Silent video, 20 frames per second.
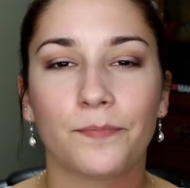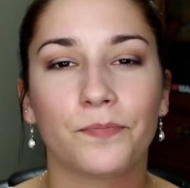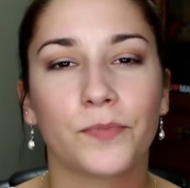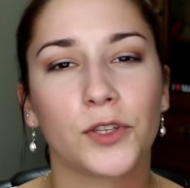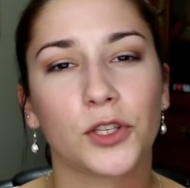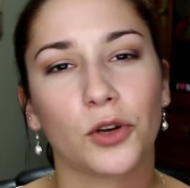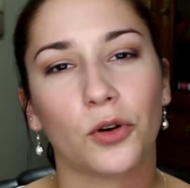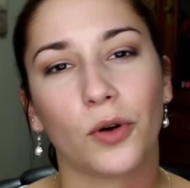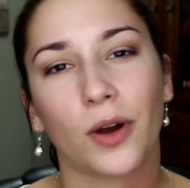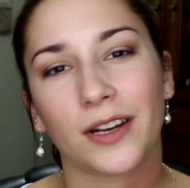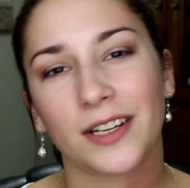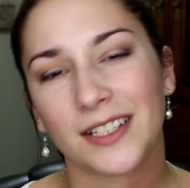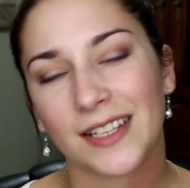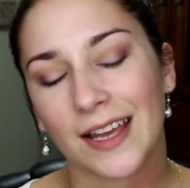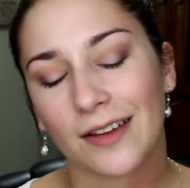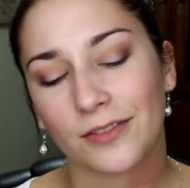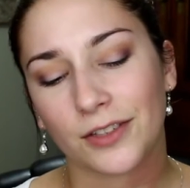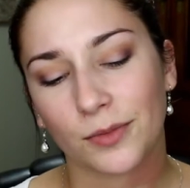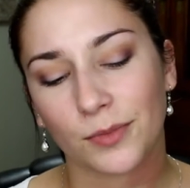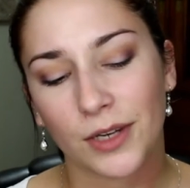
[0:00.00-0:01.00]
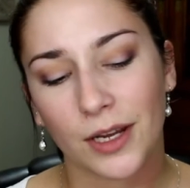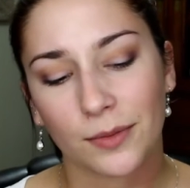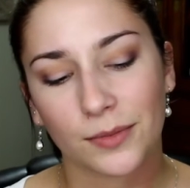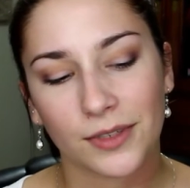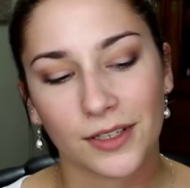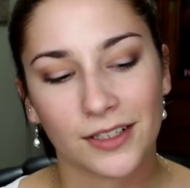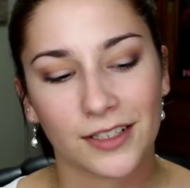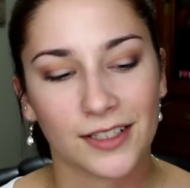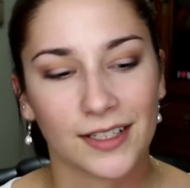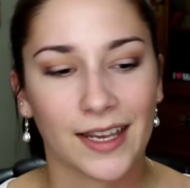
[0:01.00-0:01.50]
So I just have, sometimes
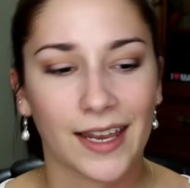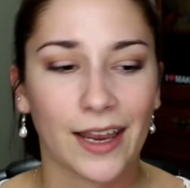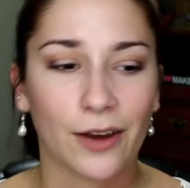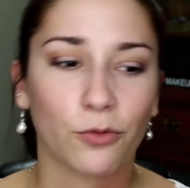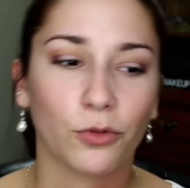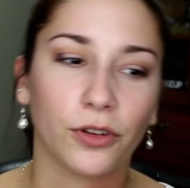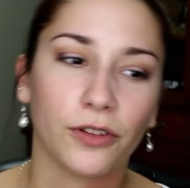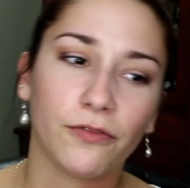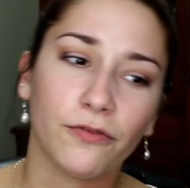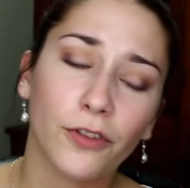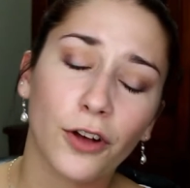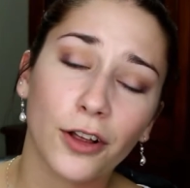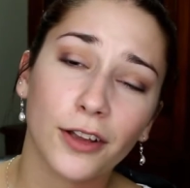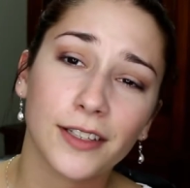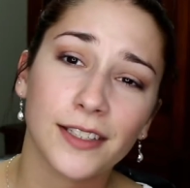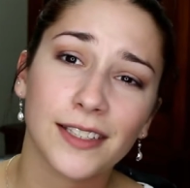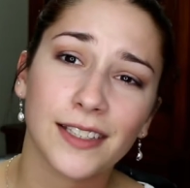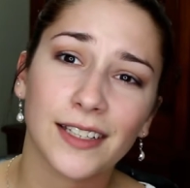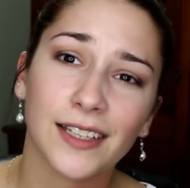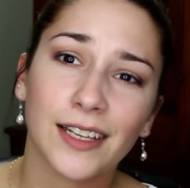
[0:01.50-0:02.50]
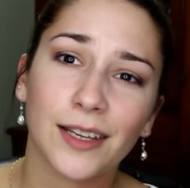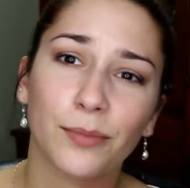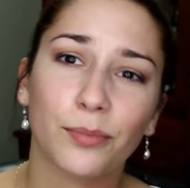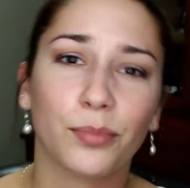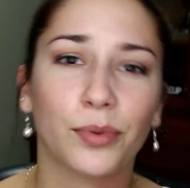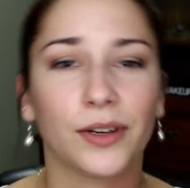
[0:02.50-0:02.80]
I just can't really fall asleep,